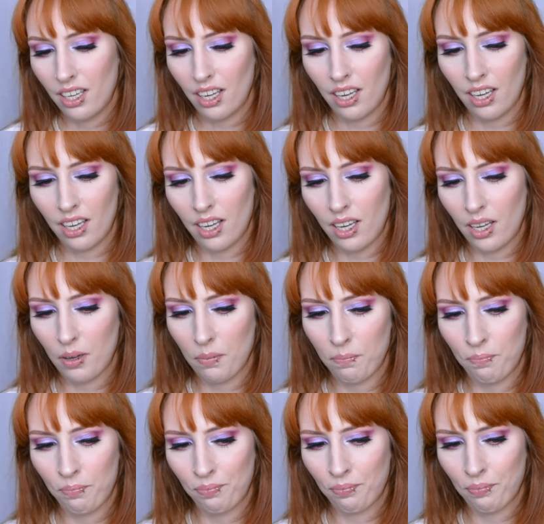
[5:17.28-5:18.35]

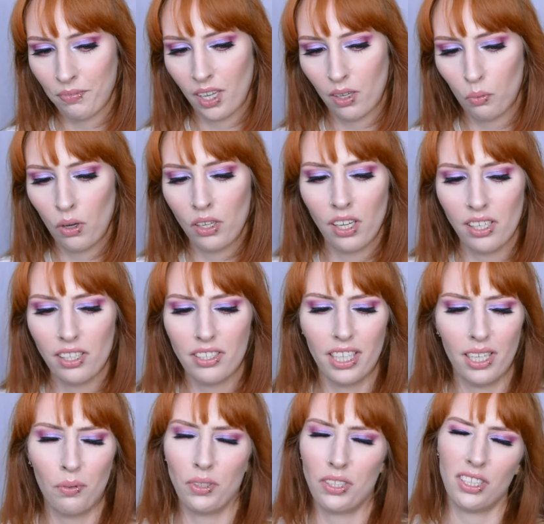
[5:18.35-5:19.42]
Um, one other
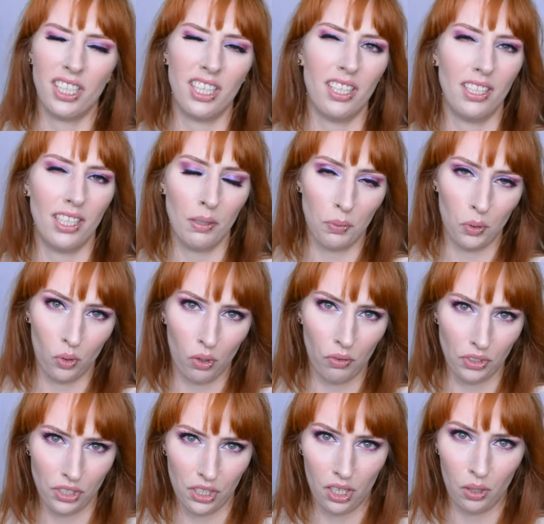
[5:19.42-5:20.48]
thing with the nipple
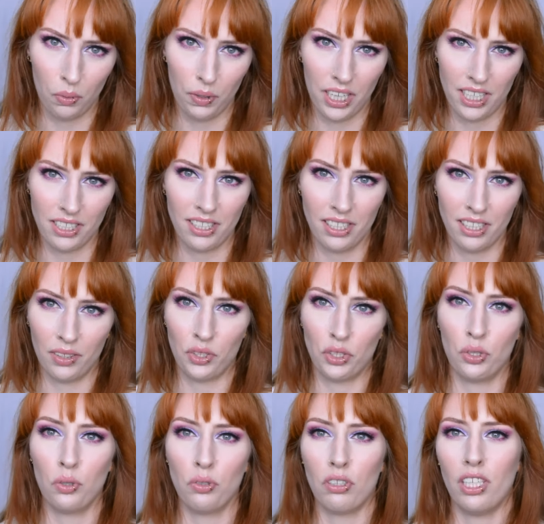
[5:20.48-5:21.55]
covers though is that they're
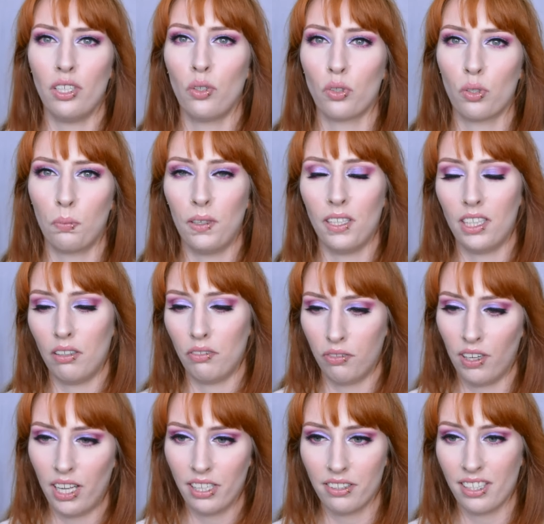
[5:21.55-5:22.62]
usually not completely
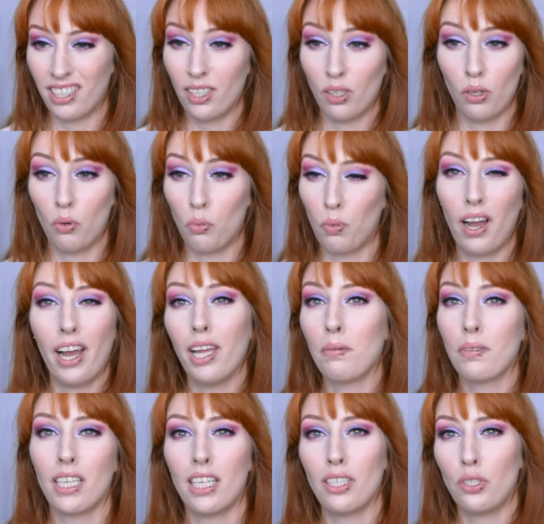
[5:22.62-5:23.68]
flat. I don't know why,
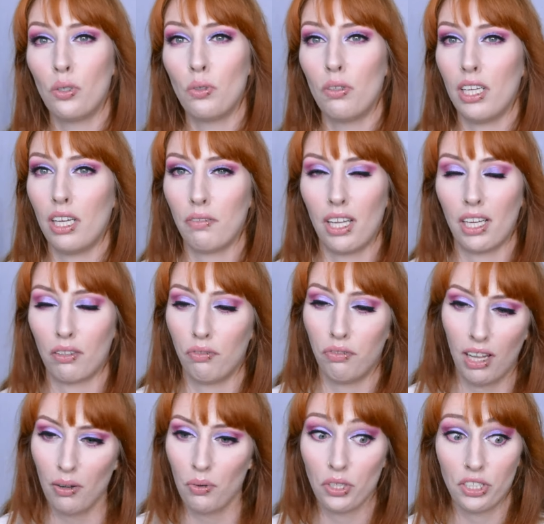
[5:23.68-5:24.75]
but they usually have like a
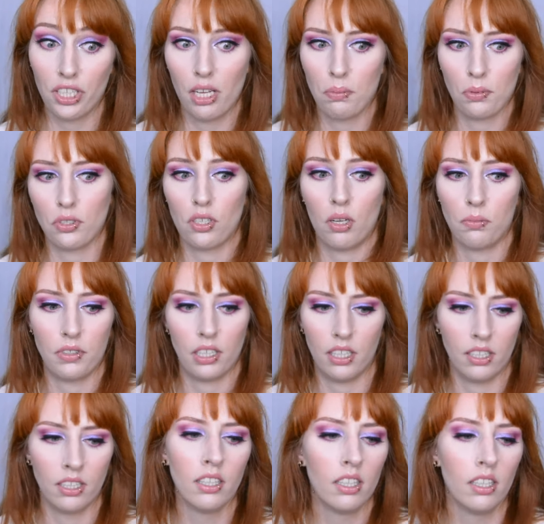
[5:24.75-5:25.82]
flower shape or
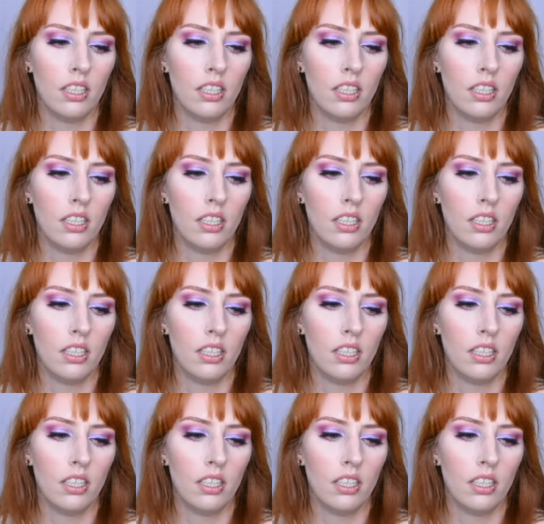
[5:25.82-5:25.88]
something.